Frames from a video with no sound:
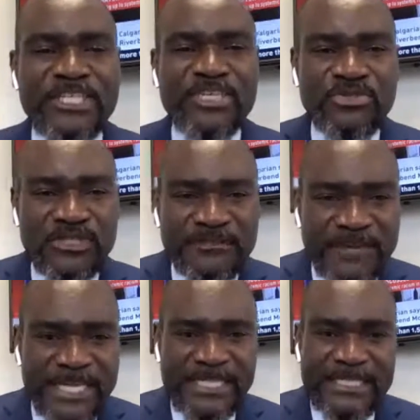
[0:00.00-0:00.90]
to
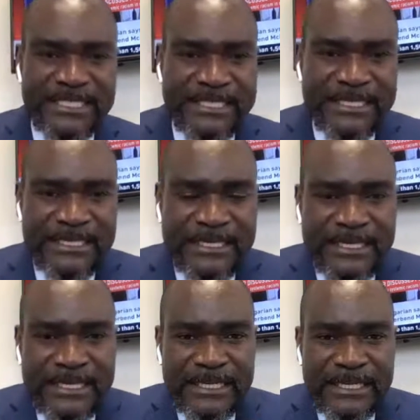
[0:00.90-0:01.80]
define it.
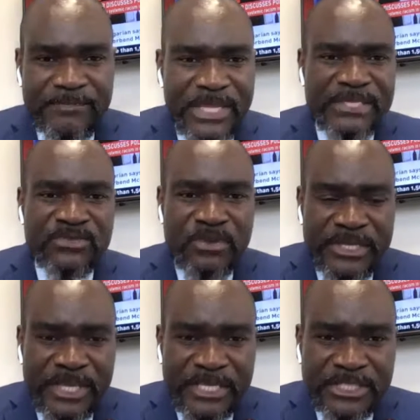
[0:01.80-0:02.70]
That is where
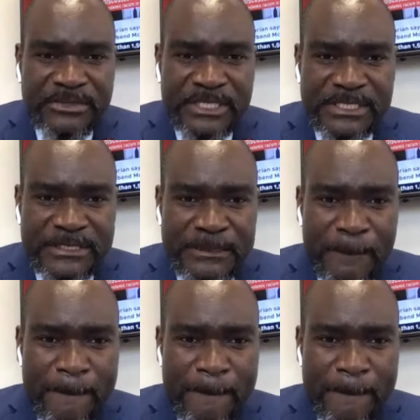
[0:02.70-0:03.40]
the issue is.